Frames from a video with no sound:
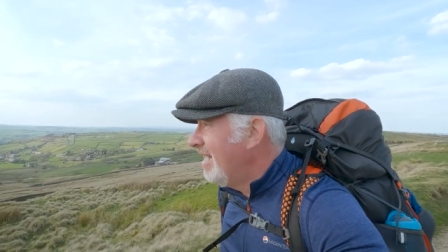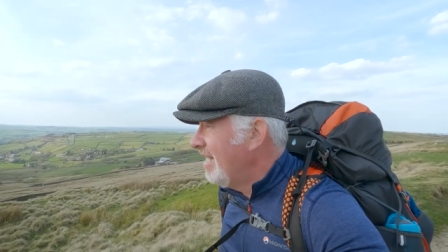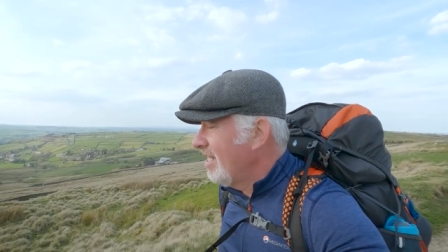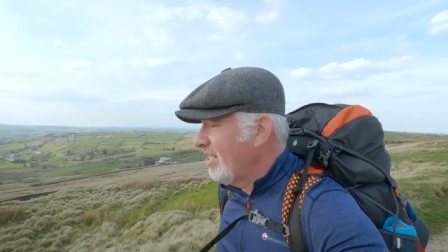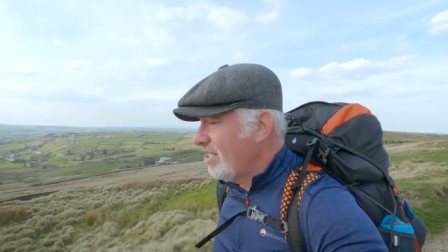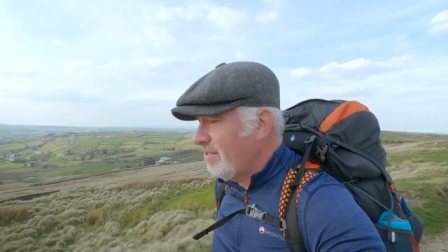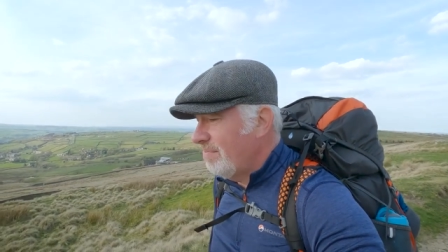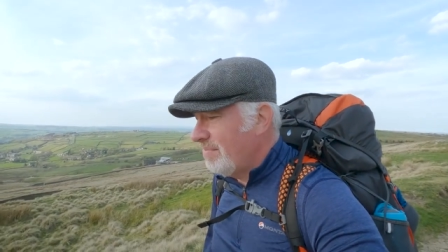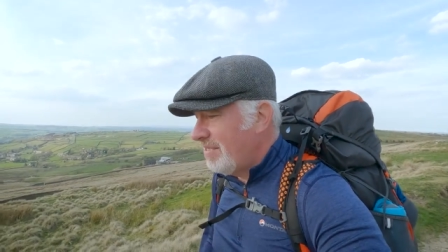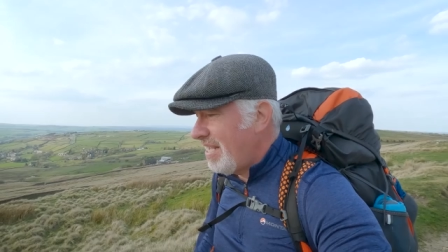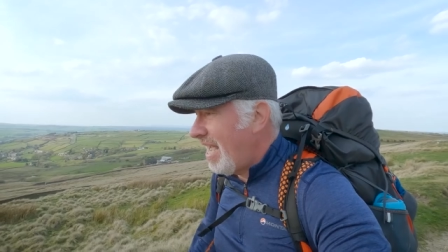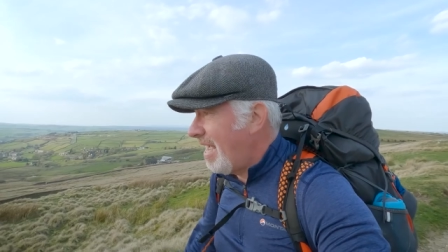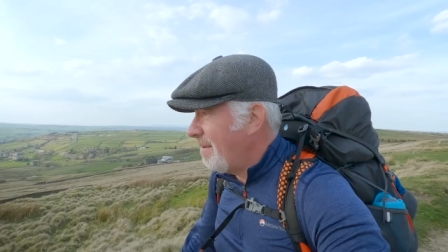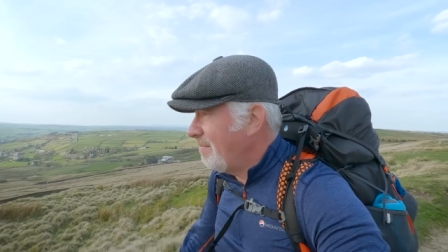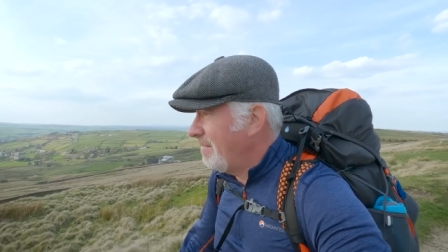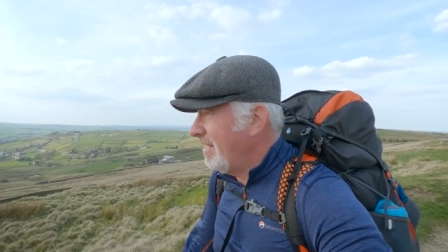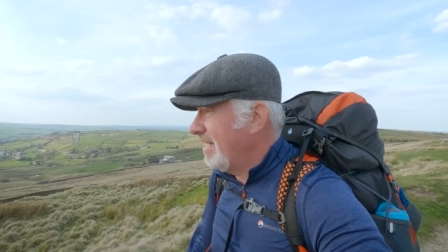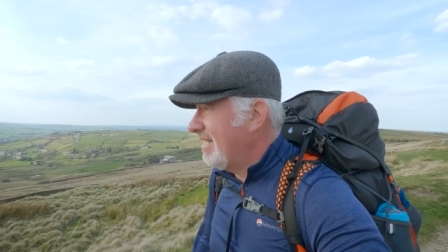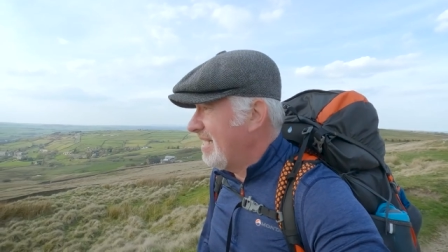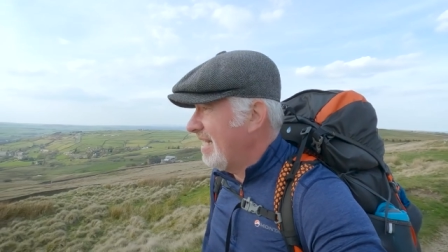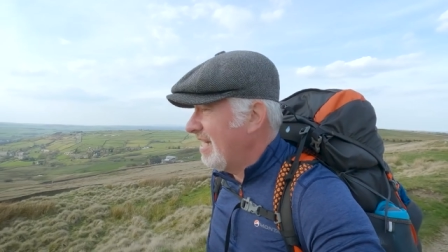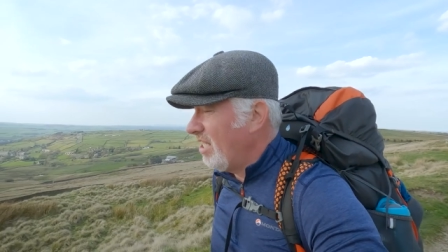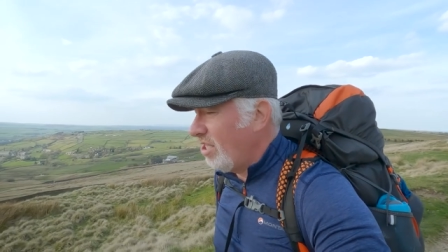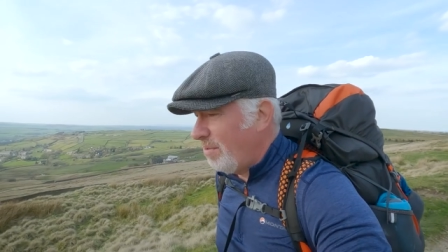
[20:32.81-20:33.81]
Sometimes
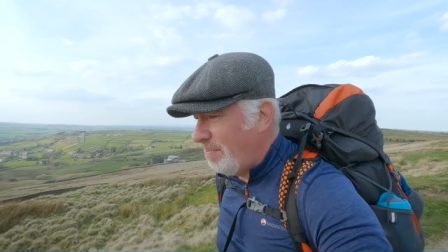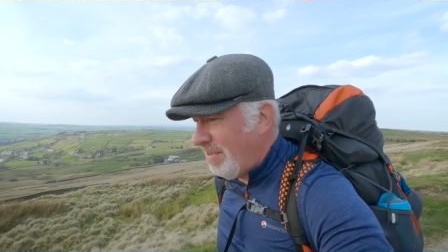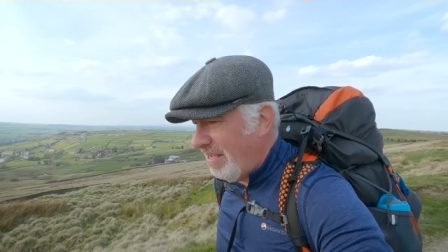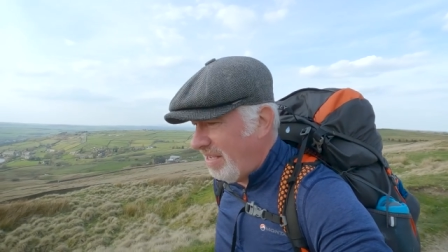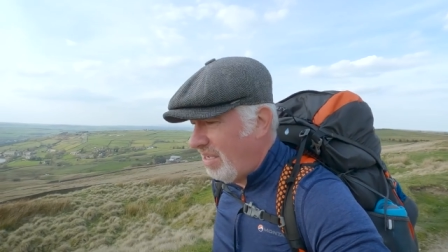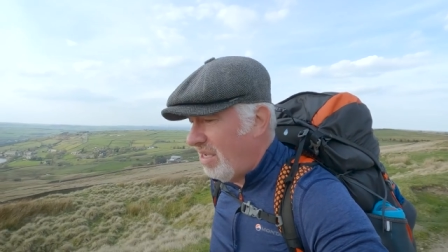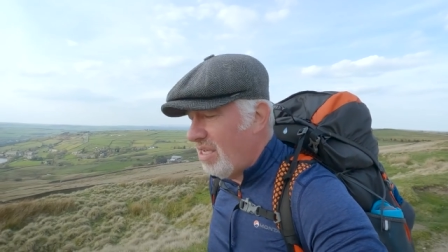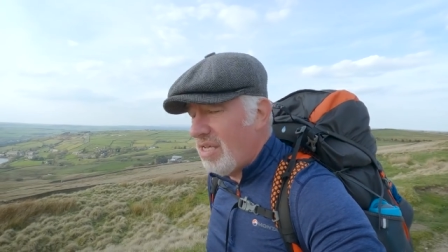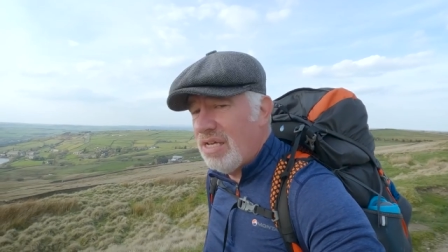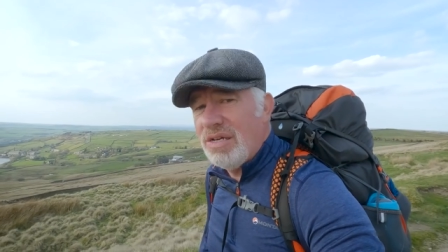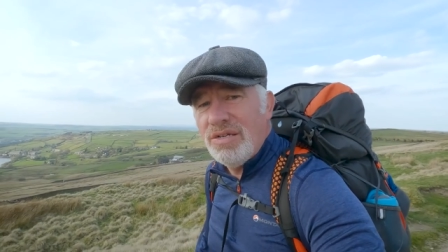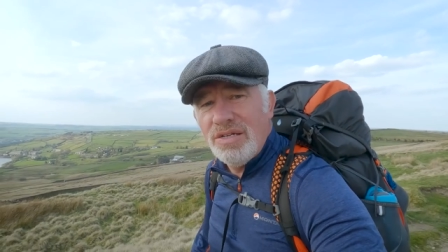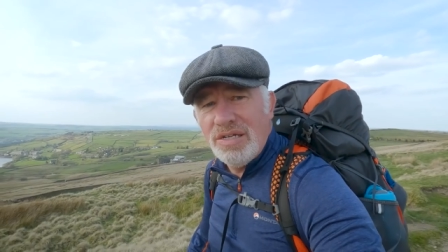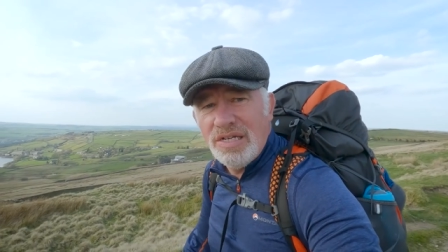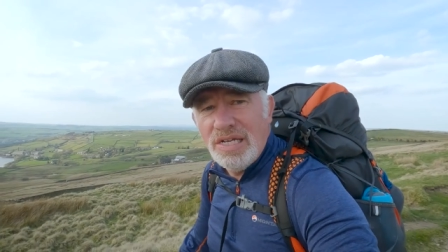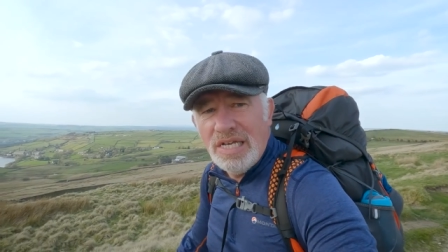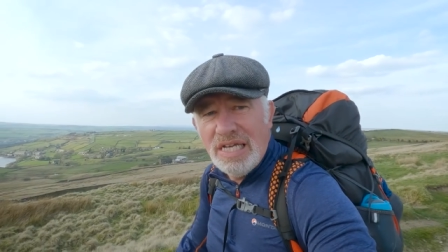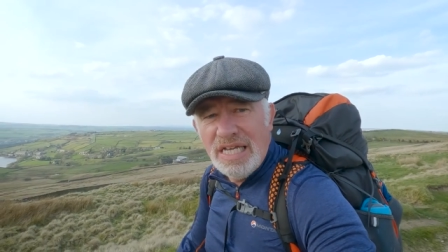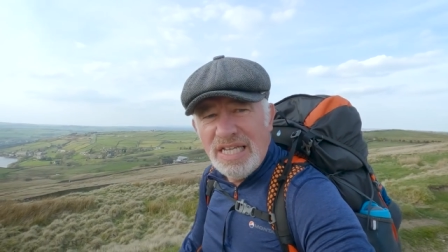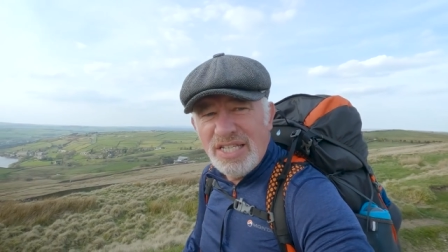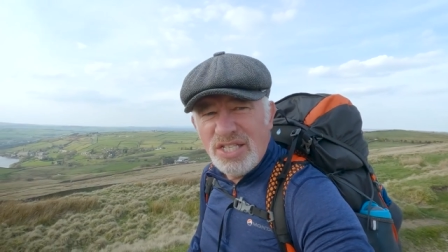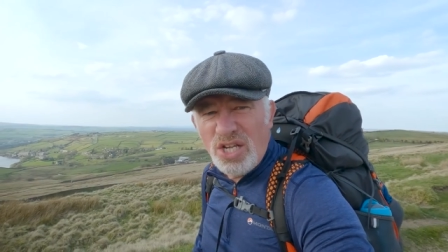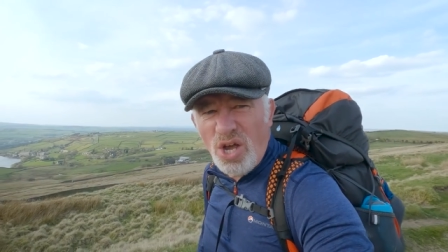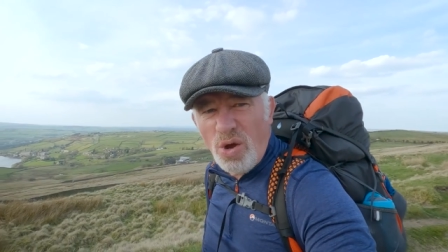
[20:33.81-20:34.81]
it's a little bit
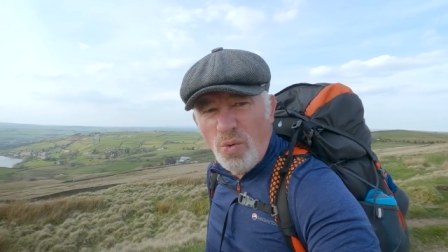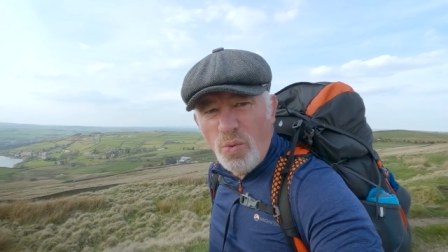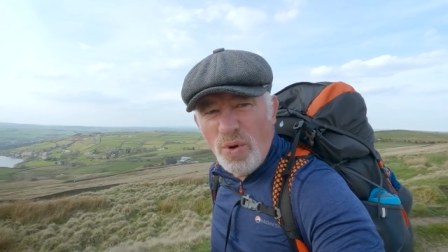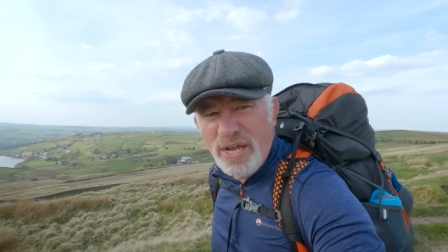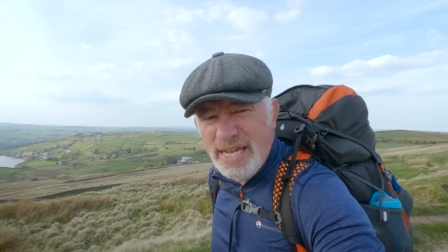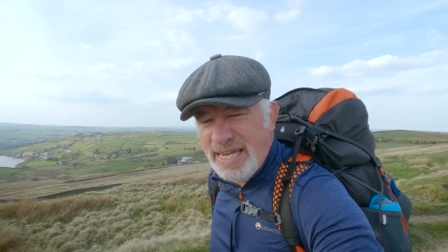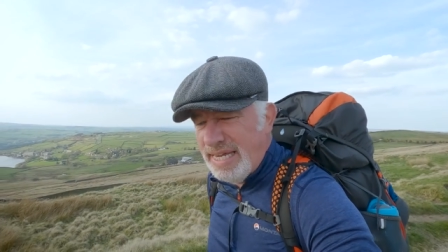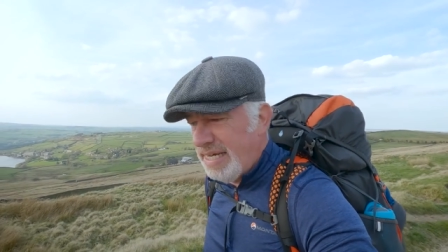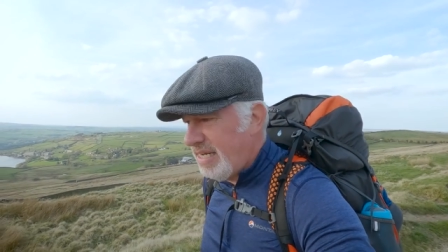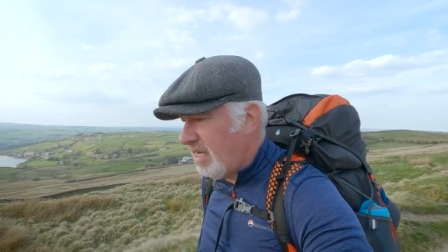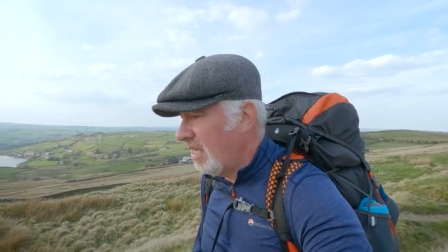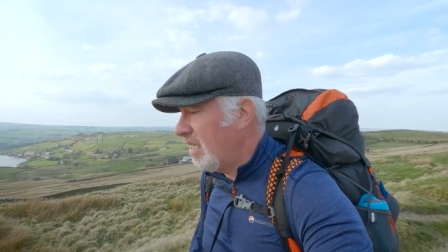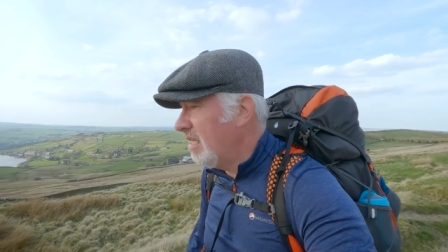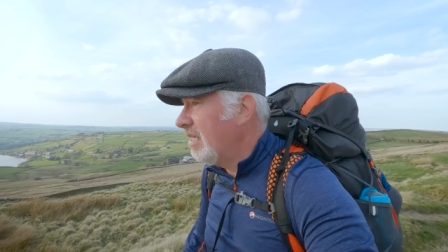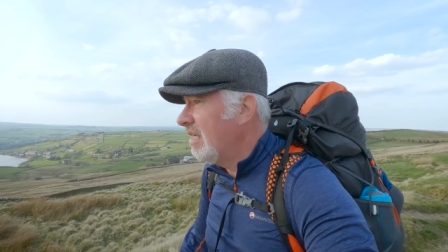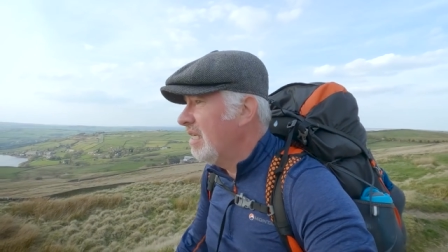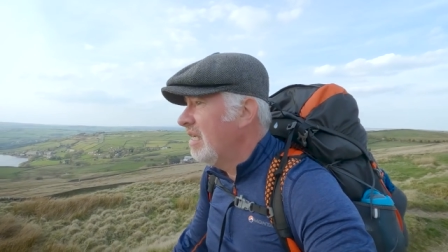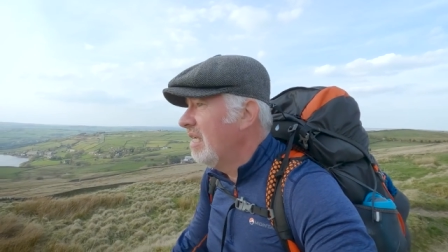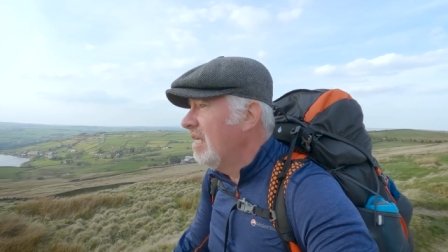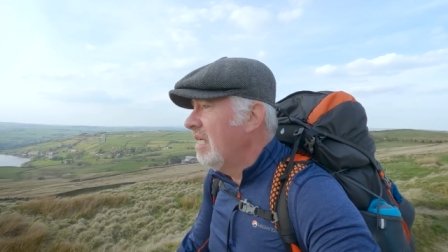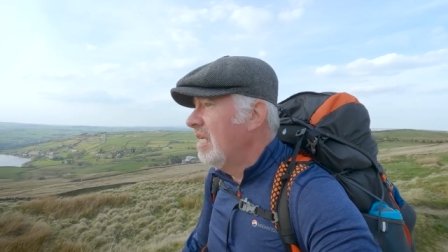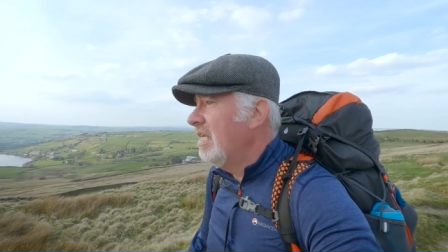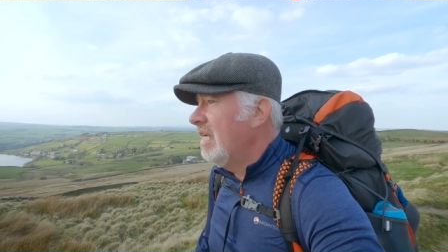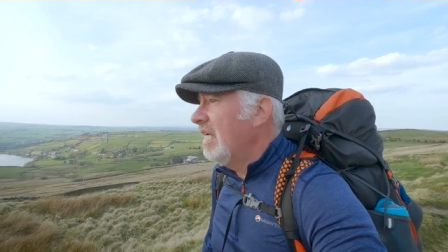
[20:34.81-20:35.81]
sort of weird.
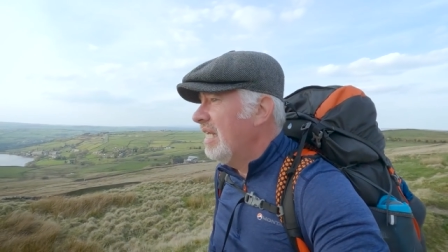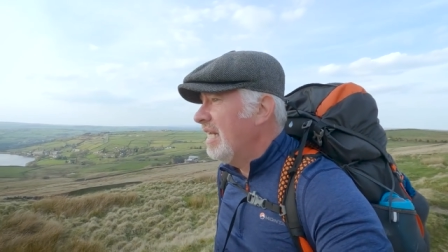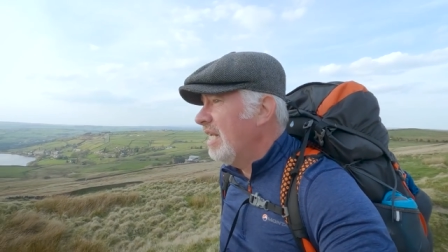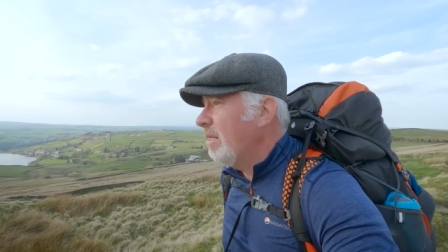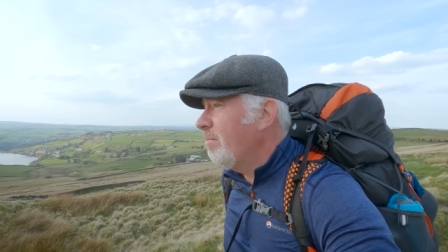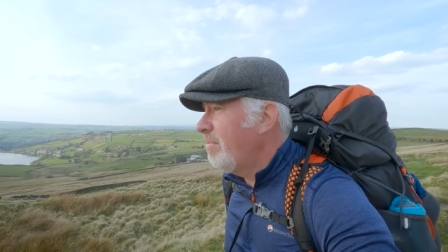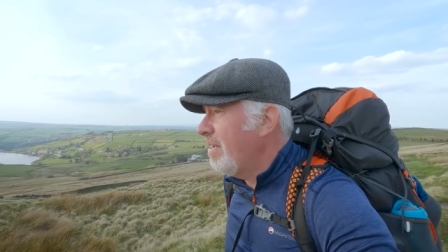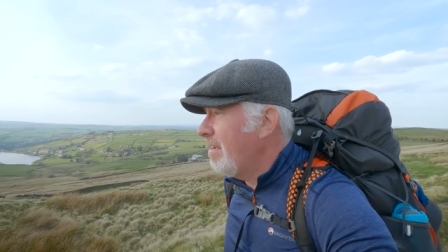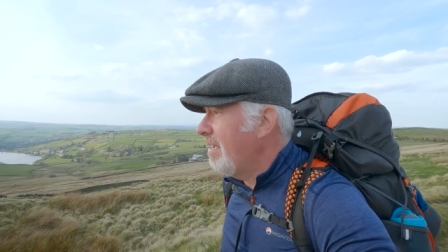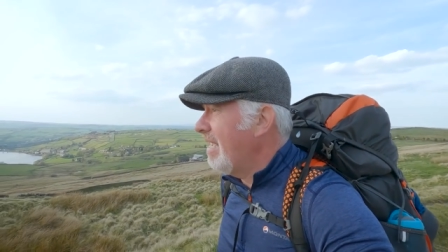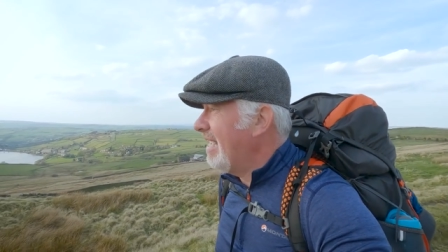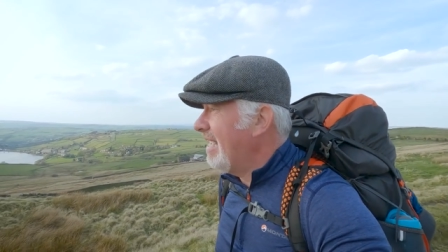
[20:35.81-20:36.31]
A little bit